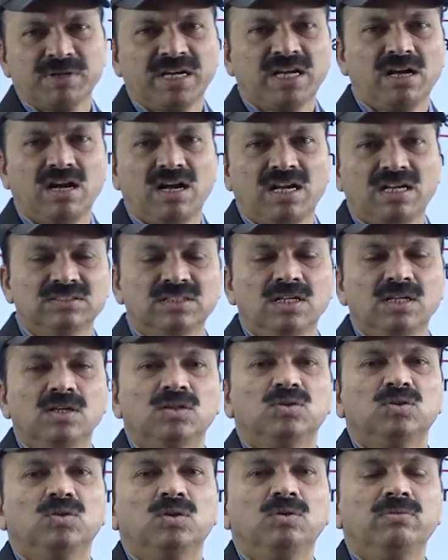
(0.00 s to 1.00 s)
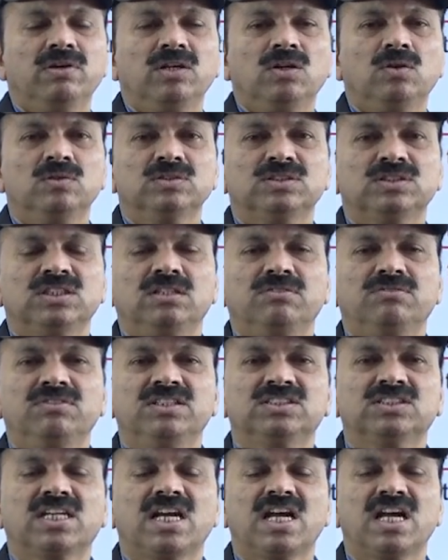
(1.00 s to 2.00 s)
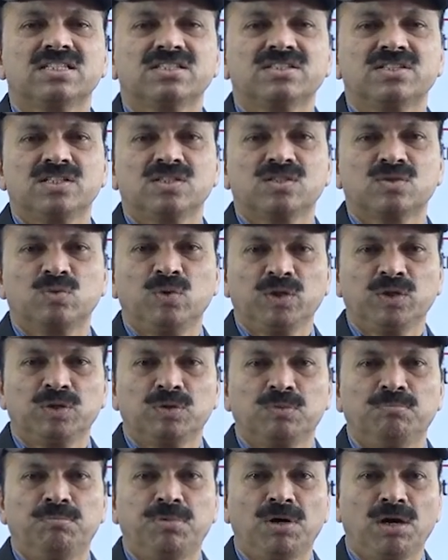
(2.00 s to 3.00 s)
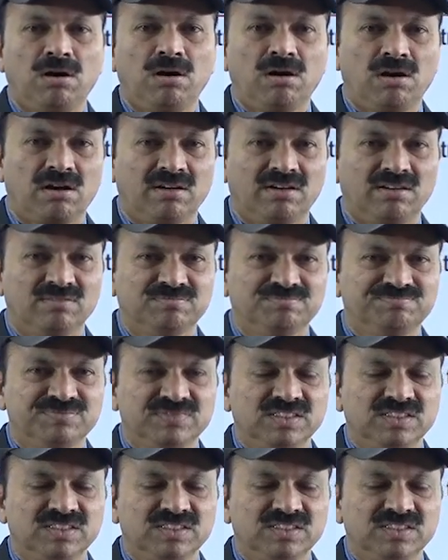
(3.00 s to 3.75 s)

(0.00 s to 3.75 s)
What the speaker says: because no one knows in which caste he is going to born.